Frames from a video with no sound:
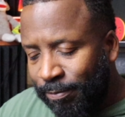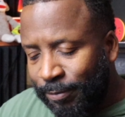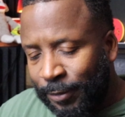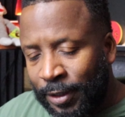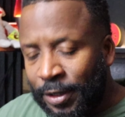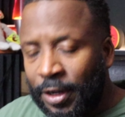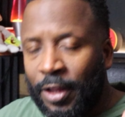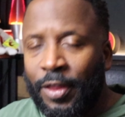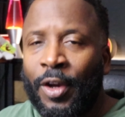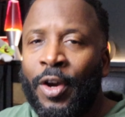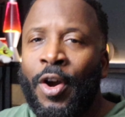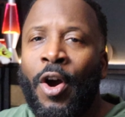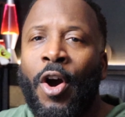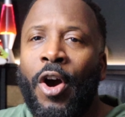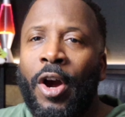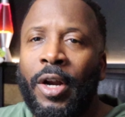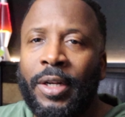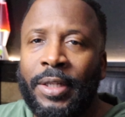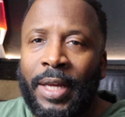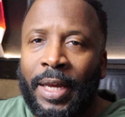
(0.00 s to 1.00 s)
another
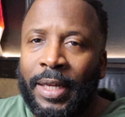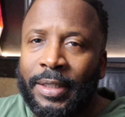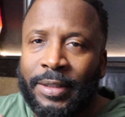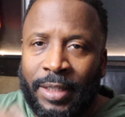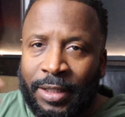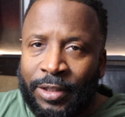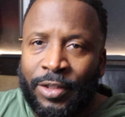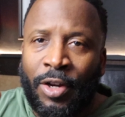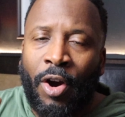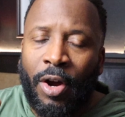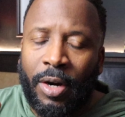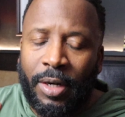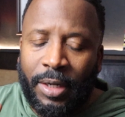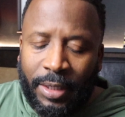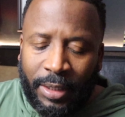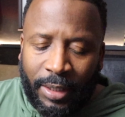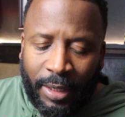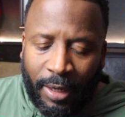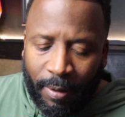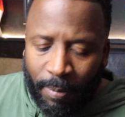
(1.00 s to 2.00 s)
card that's harder
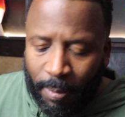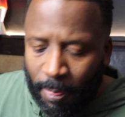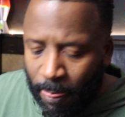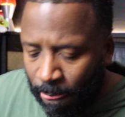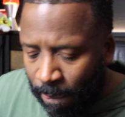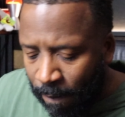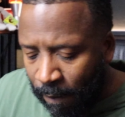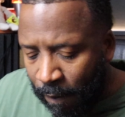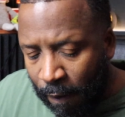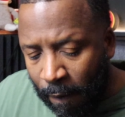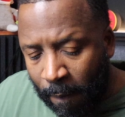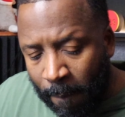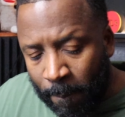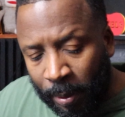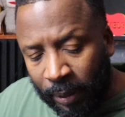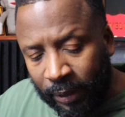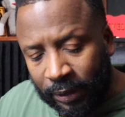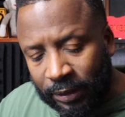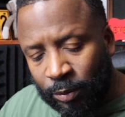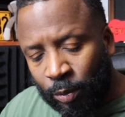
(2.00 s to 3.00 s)
to get.
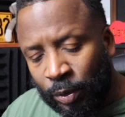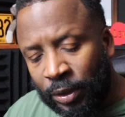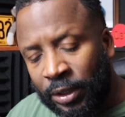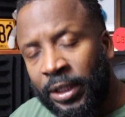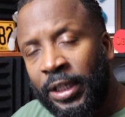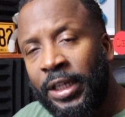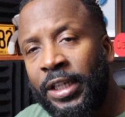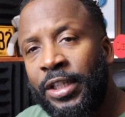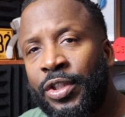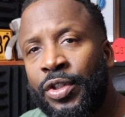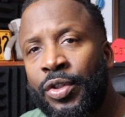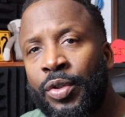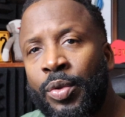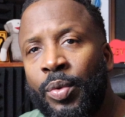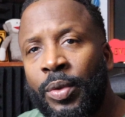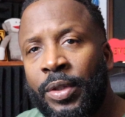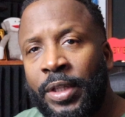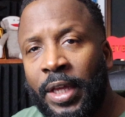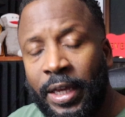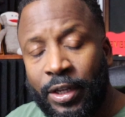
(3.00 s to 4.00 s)
But with these
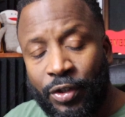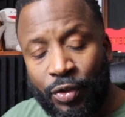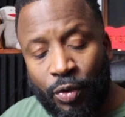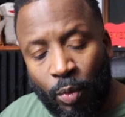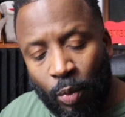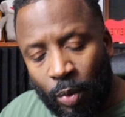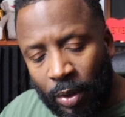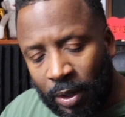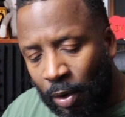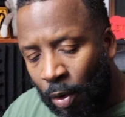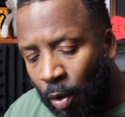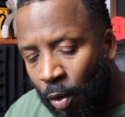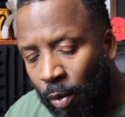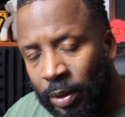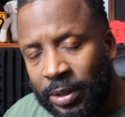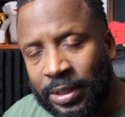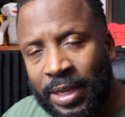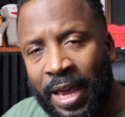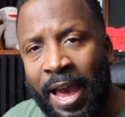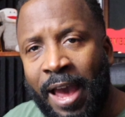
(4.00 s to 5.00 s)
two things, you want to
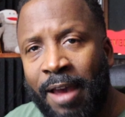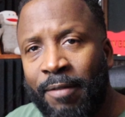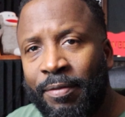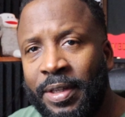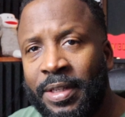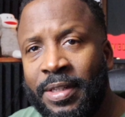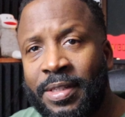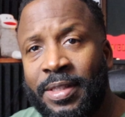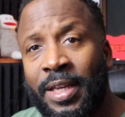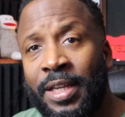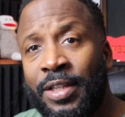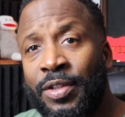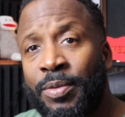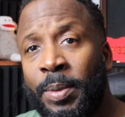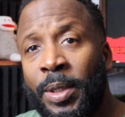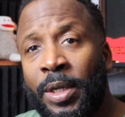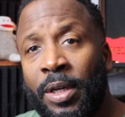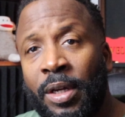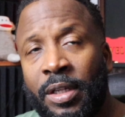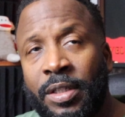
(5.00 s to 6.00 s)
always have these things,
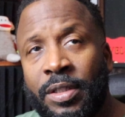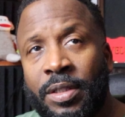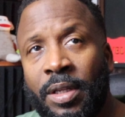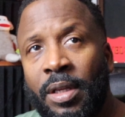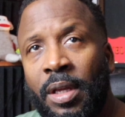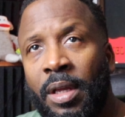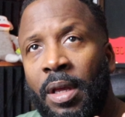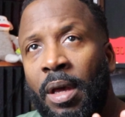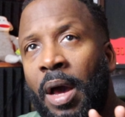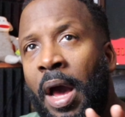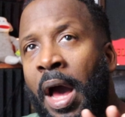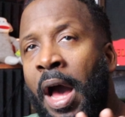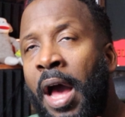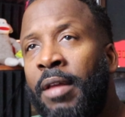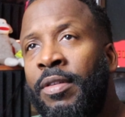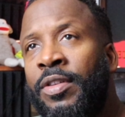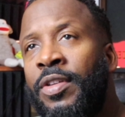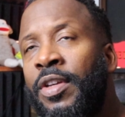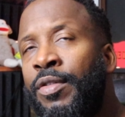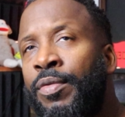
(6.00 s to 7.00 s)
because
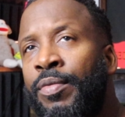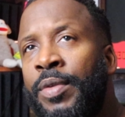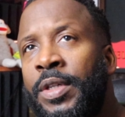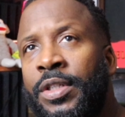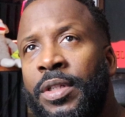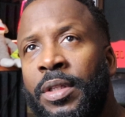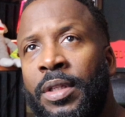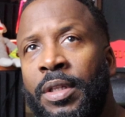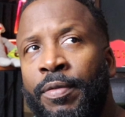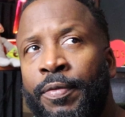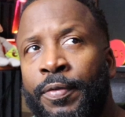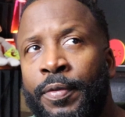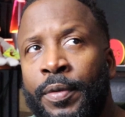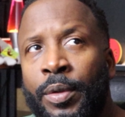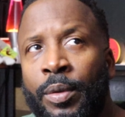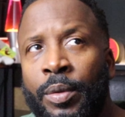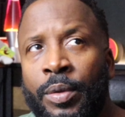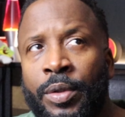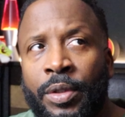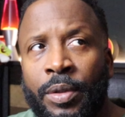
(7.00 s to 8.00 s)
I just recently
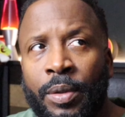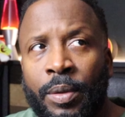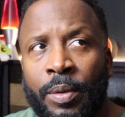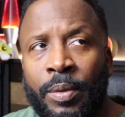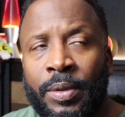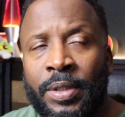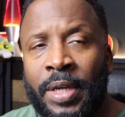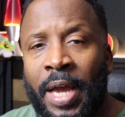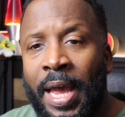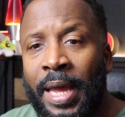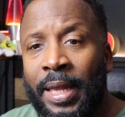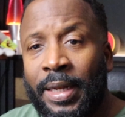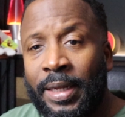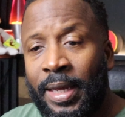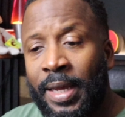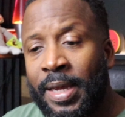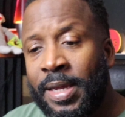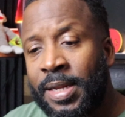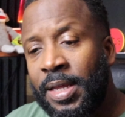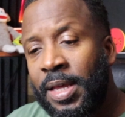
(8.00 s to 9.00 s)
flew to
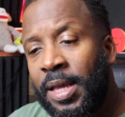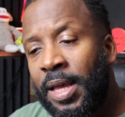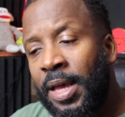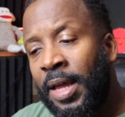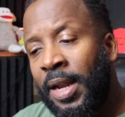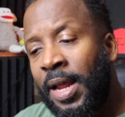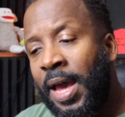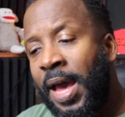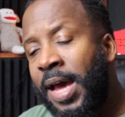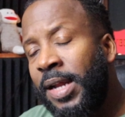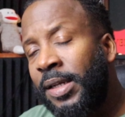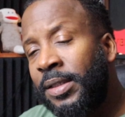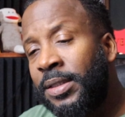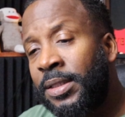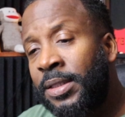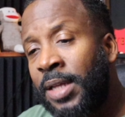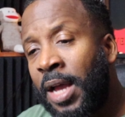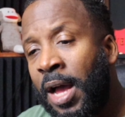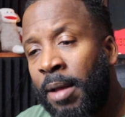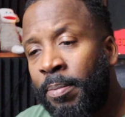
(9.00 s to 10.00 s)
Thailand, and I had a
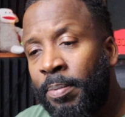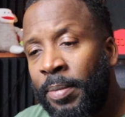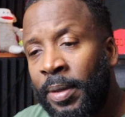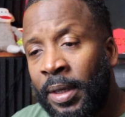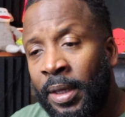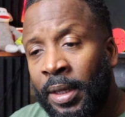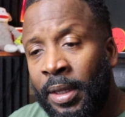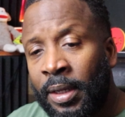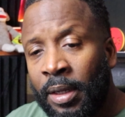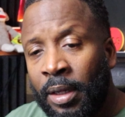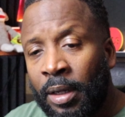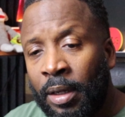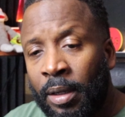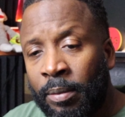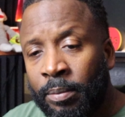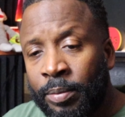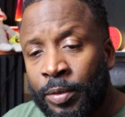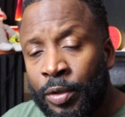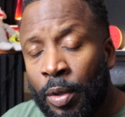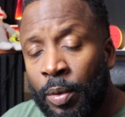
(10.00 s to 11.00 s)
stop in
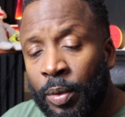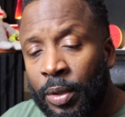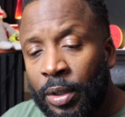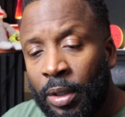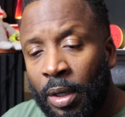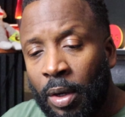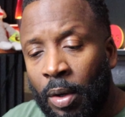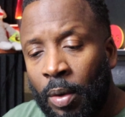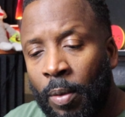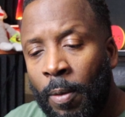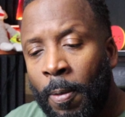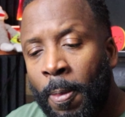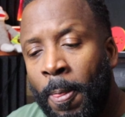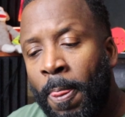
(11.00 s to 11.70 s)
Tokyo.